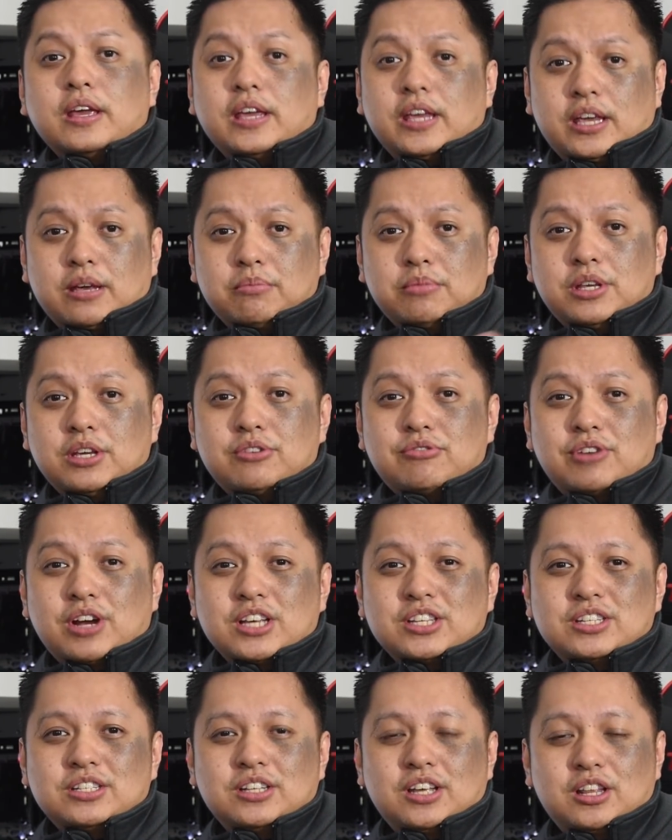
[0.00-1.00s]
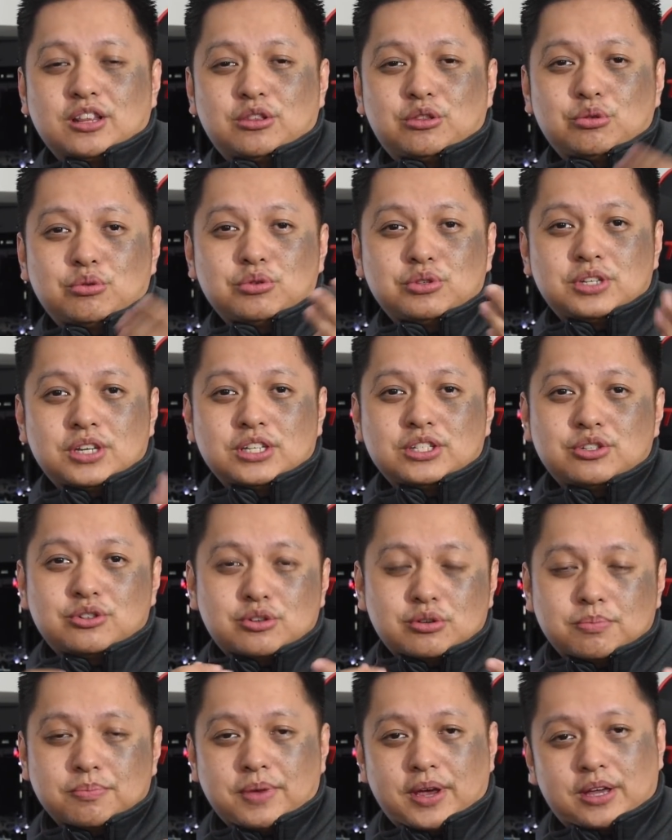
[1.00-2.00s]
AMD Ryzen Enthusiasts
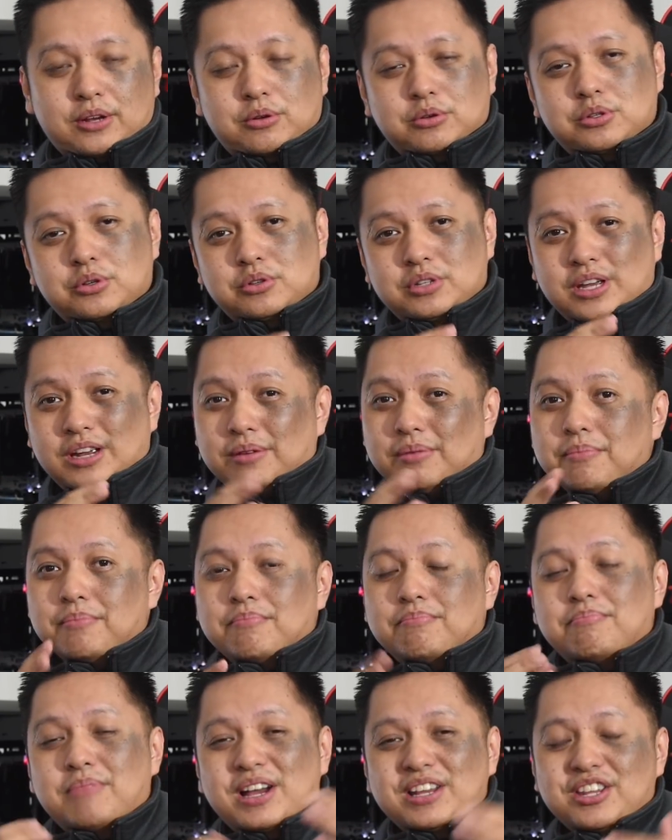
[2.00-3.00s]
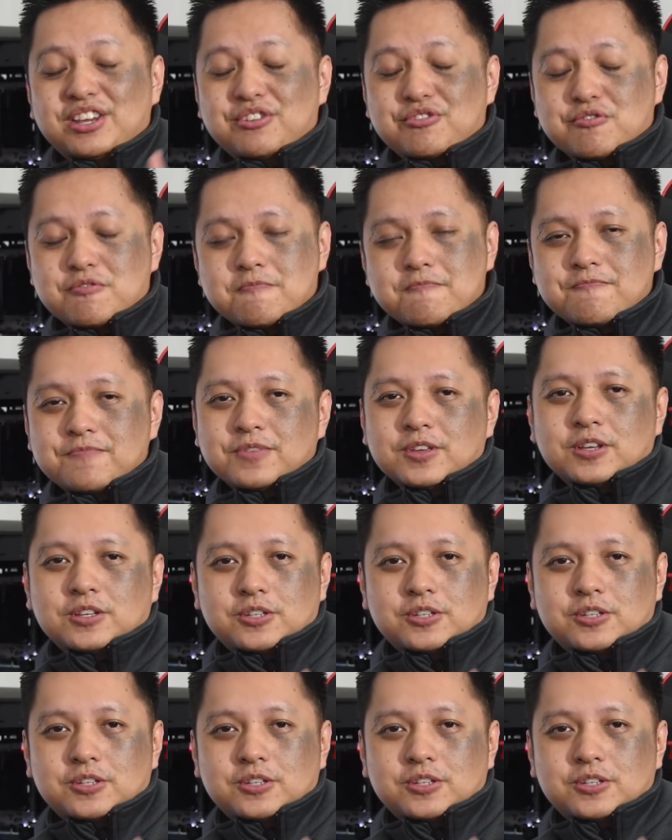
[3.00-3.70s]
group and also their mining group.